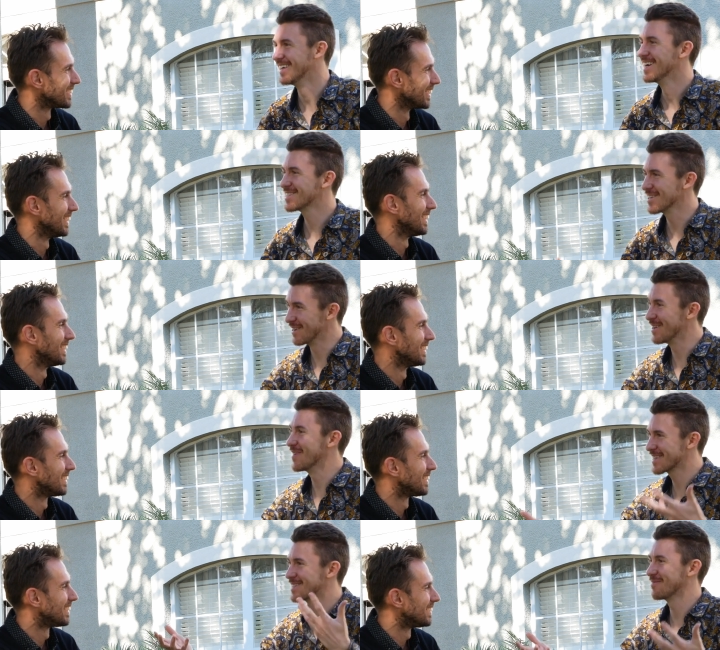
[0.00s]
Speaker 1: Yeah. So it
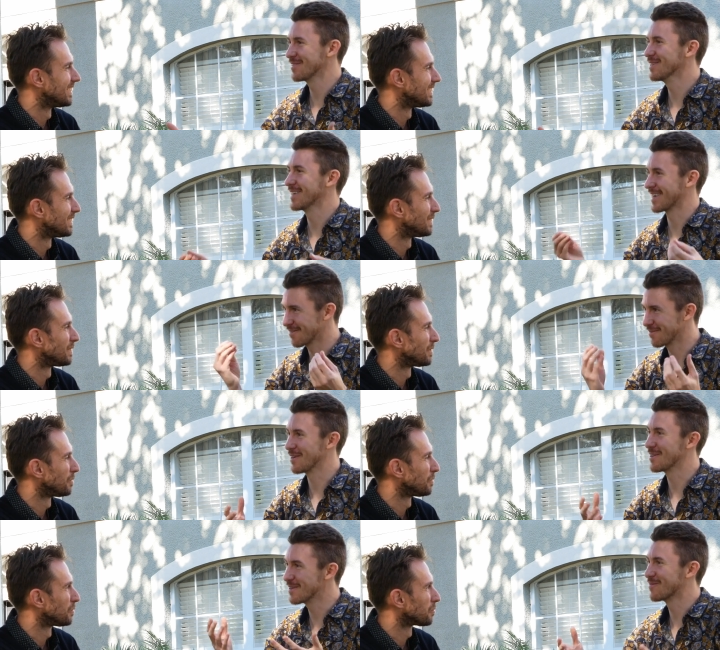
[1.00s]
makes them feel like
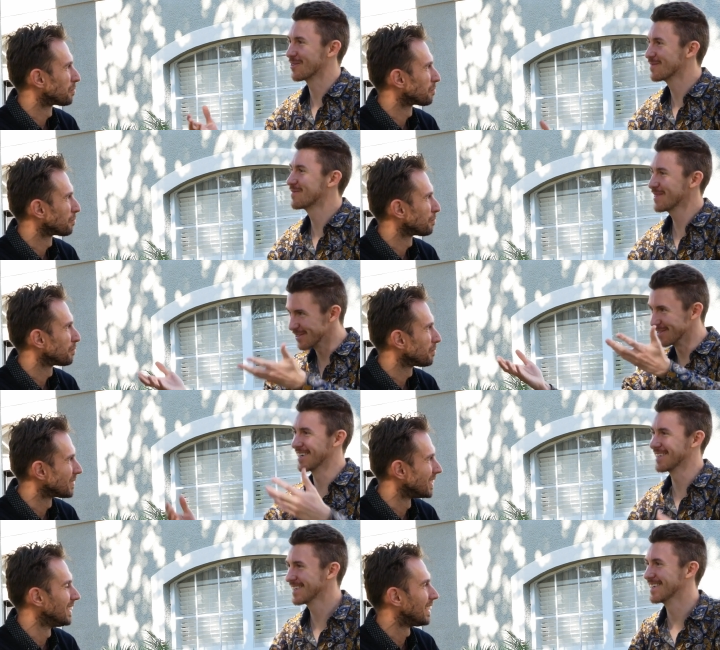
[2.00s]
very important people, right
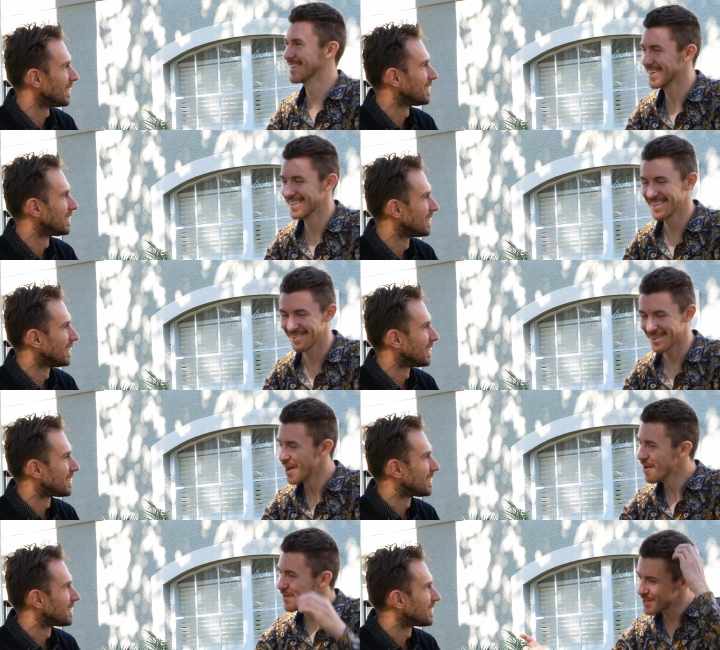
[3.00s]
there, right there.
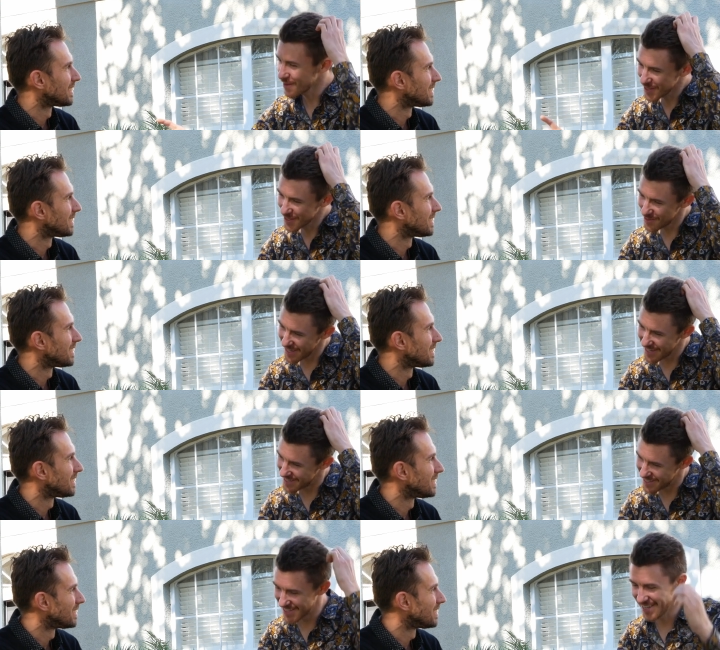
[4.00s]
But something you said
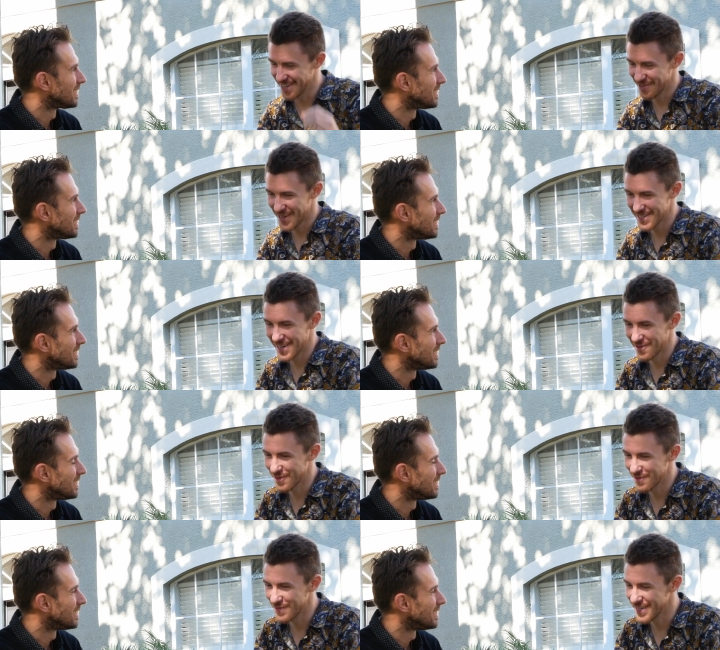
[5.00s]
just then resonated with
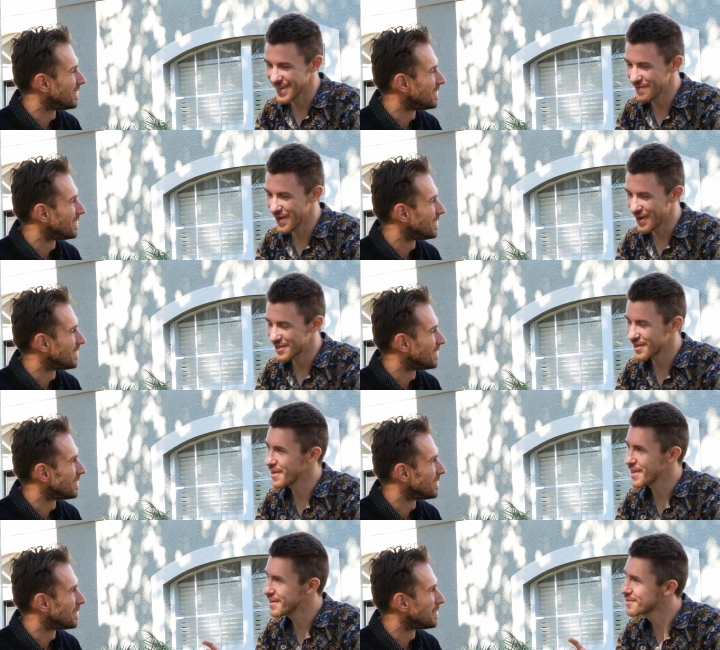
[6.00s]
me about
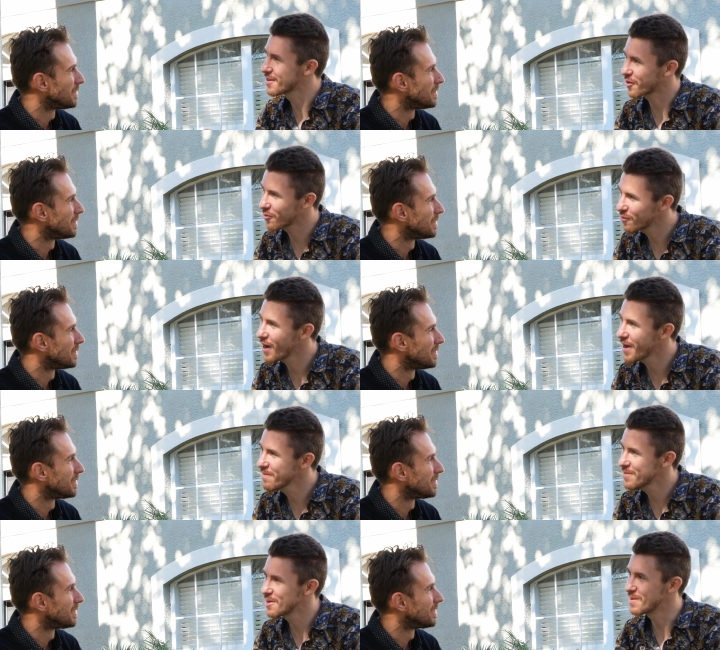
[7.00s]
it is a crime
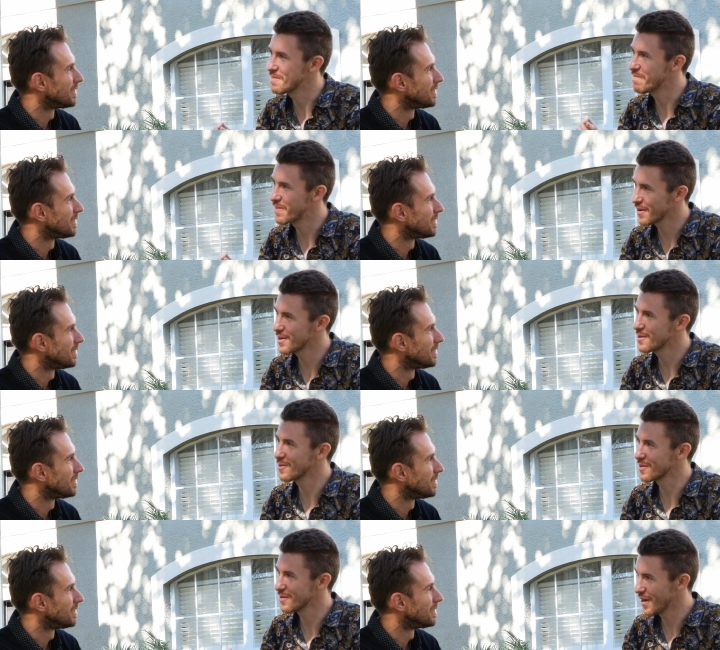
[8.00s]
to be buried
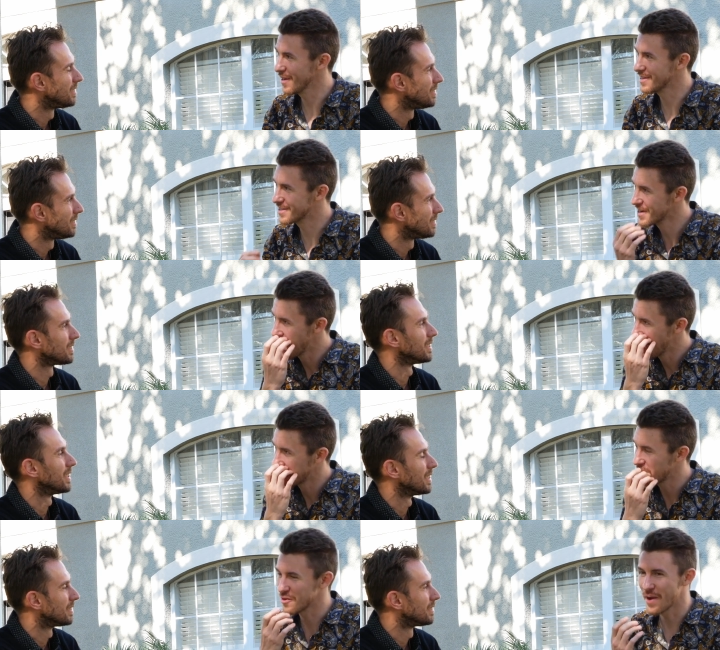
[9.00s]
with knowledge yeah. that
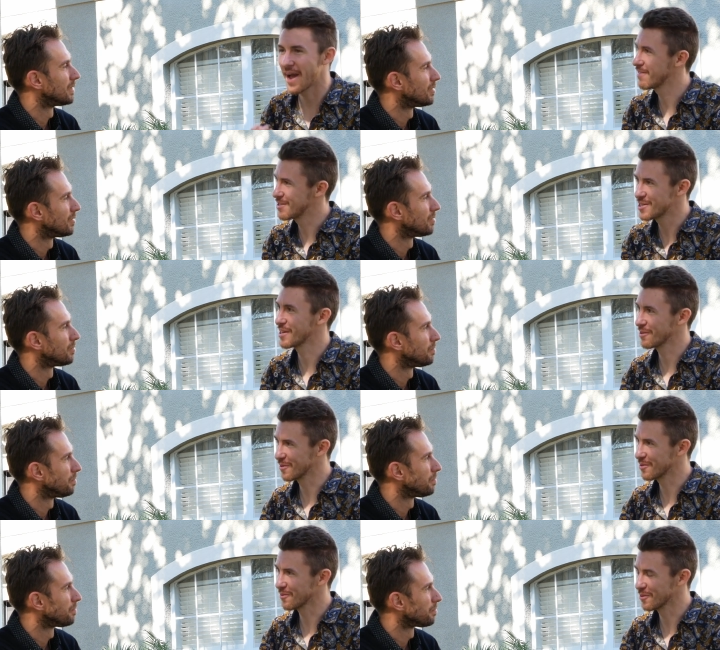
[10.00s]
you haven't shared with
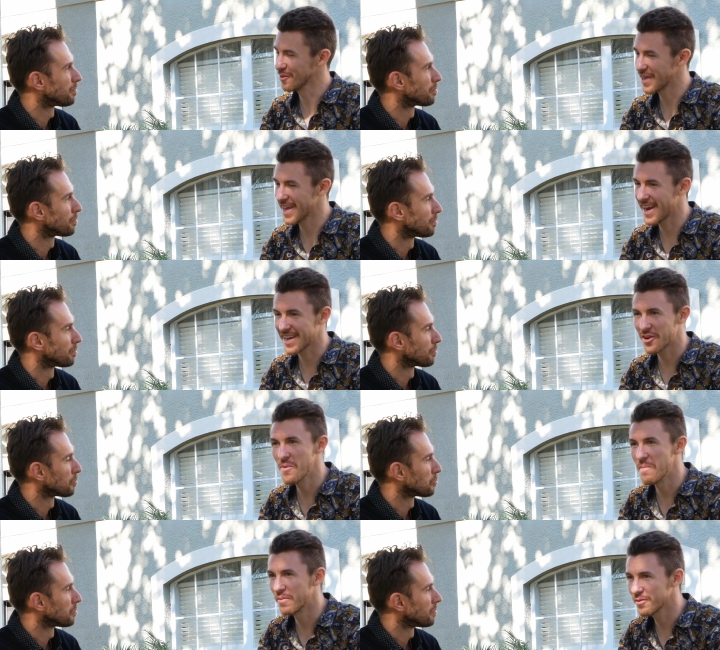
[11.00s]
the world. And I
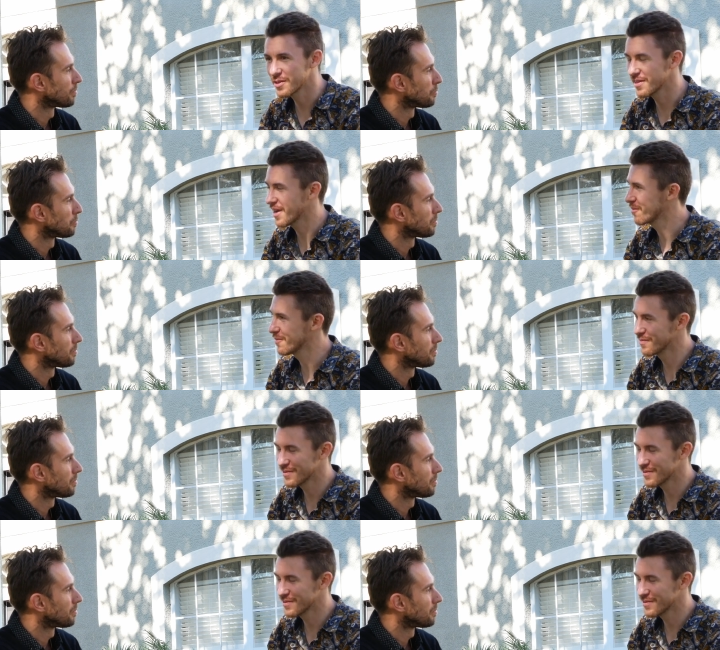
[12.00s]
complete that